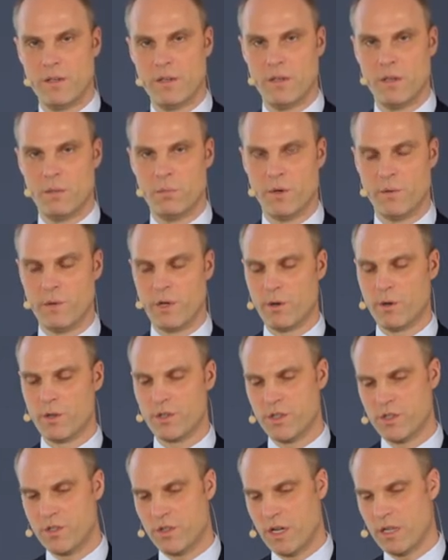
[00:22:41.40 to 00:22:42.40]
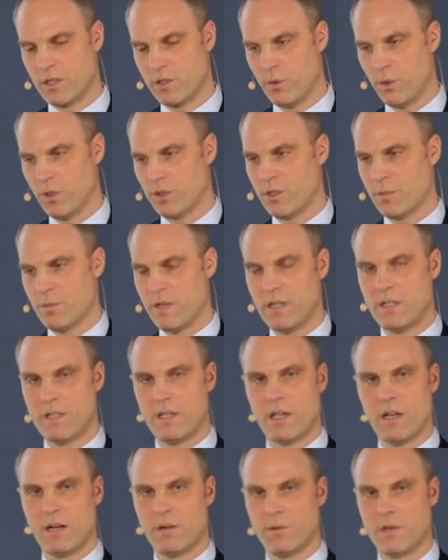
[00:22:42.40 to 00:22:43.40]
But we're also trying to automate
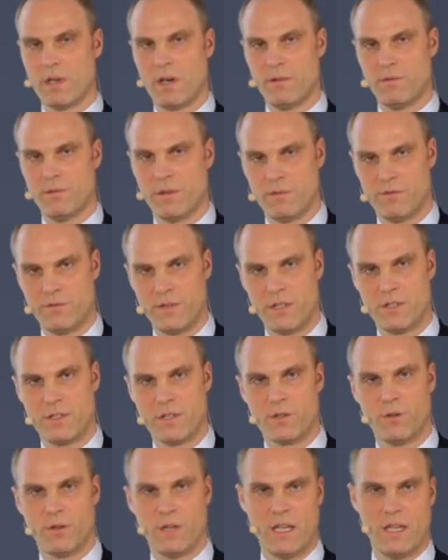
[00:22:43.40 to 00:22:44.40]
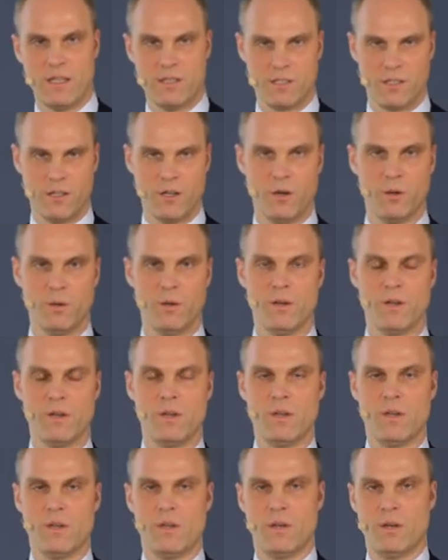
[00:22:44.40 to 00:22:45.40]
here. And we have a feature called ACO,
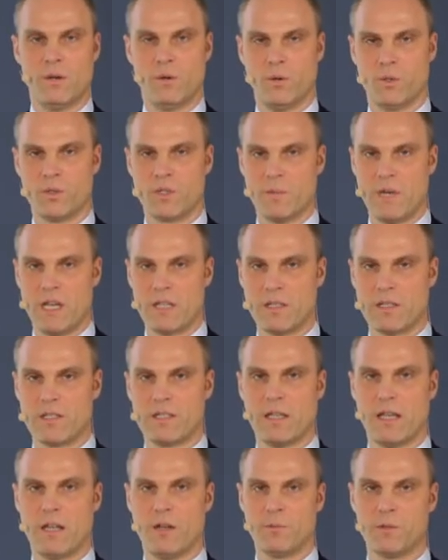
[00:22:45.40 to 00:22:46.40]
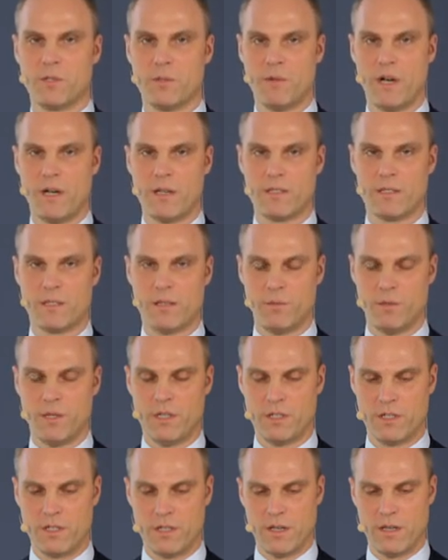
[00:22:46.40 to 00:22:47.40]
Automatic Cell Optimizer,
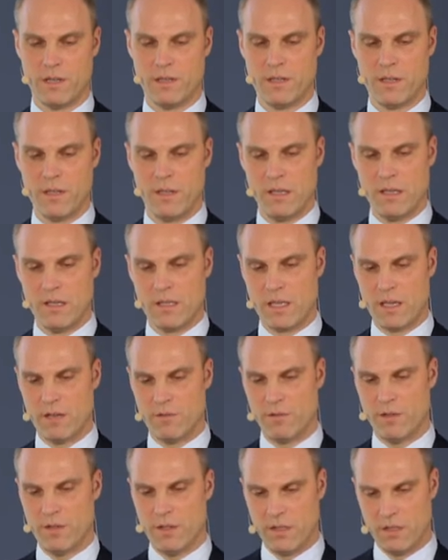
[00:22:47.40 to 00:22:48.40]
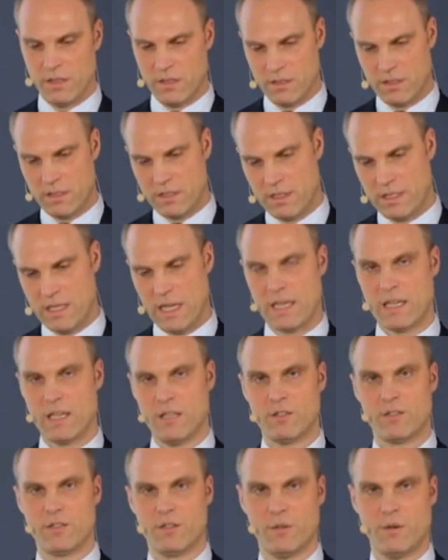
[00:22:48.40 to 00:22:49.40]
which uh, can take
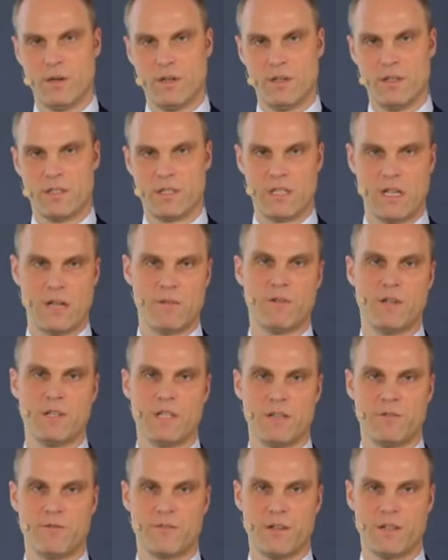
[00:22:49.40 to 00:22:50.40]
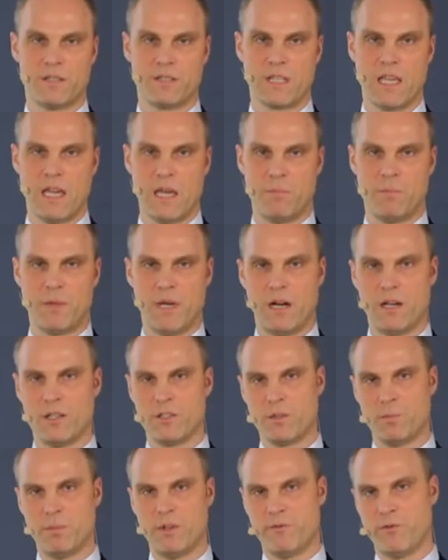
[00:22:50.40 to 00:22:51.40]
into uh, several different KPIs
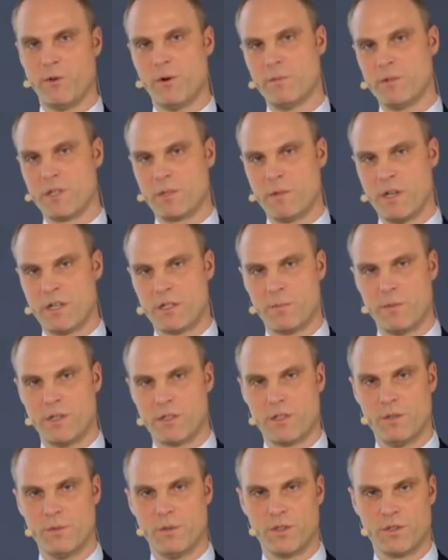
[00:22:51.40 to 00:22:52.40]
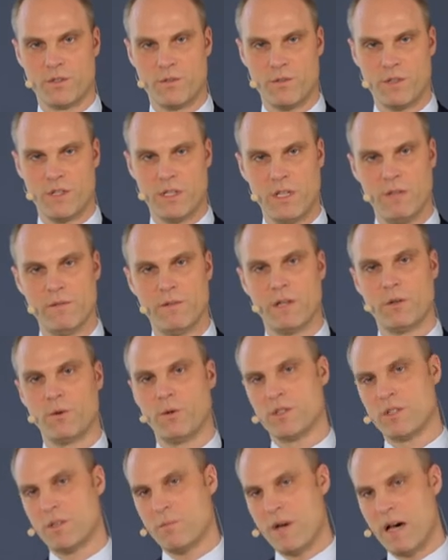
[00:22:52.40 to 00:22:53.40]
or performance measurements you want to receive and
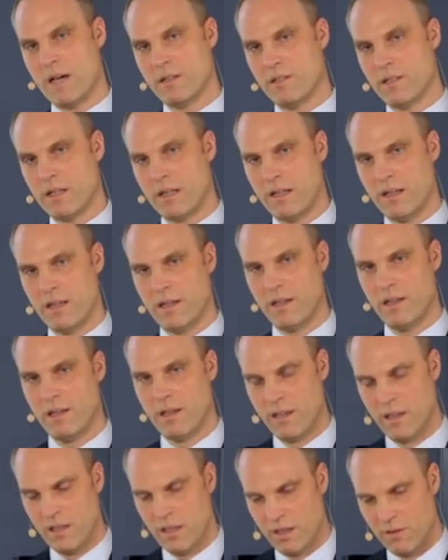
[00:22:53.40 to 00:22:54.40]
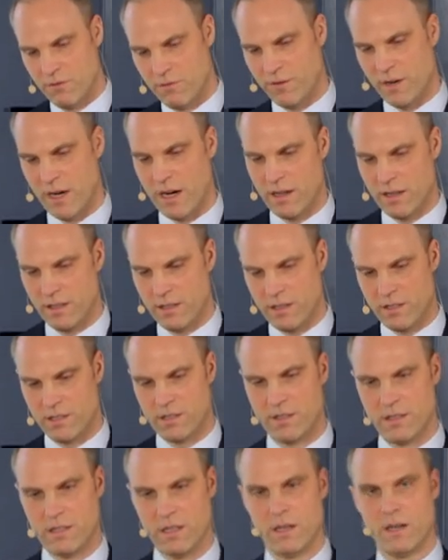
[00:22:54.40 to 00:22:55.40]
automatically find this,
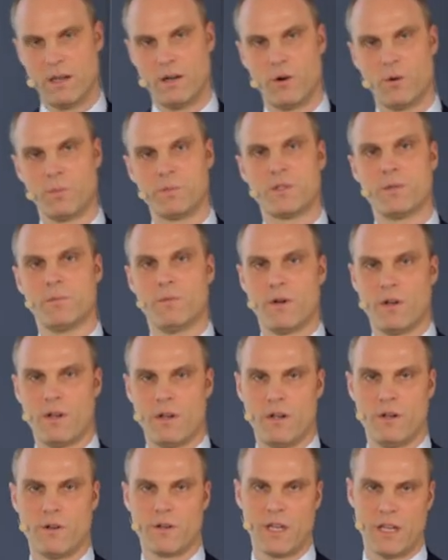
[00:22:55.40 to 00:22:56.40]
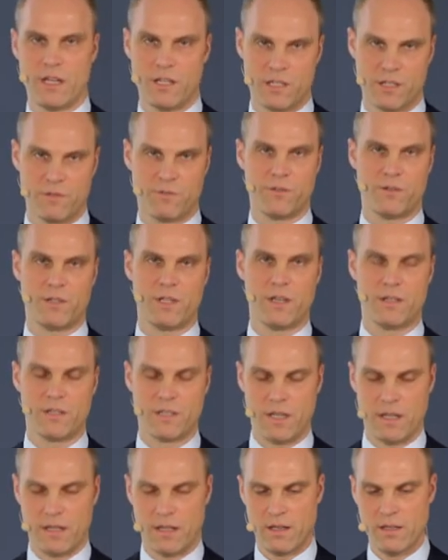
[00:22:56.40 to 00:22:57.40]
the optimal location for the
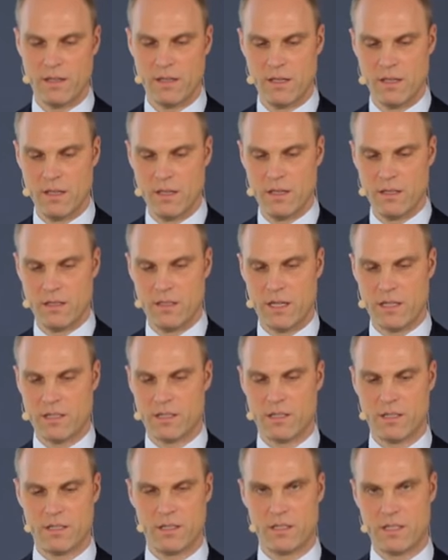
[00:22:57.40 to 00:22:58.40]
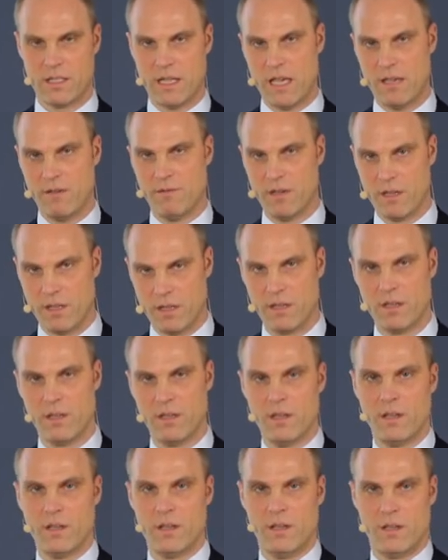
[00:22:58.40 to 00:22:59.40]
antenna, thus saving
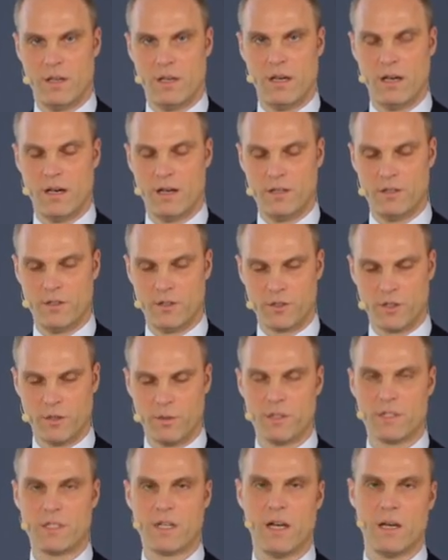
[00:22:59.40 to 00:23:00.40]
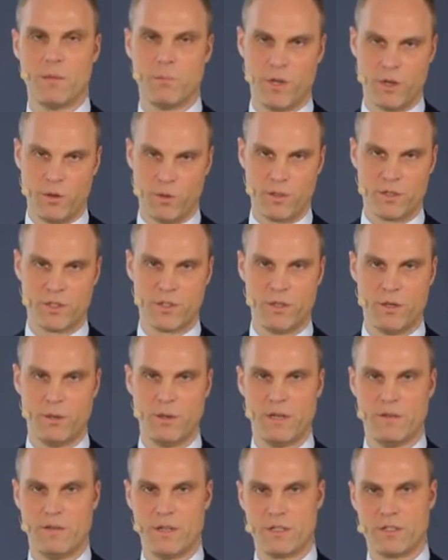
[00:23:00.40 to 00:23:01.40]
uh, not only time but also
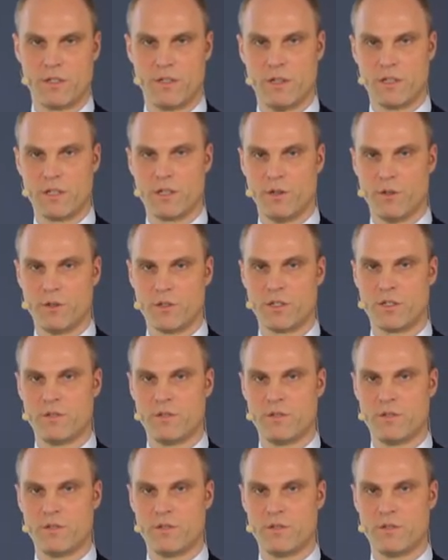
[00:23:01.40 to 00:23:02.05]
eventually cost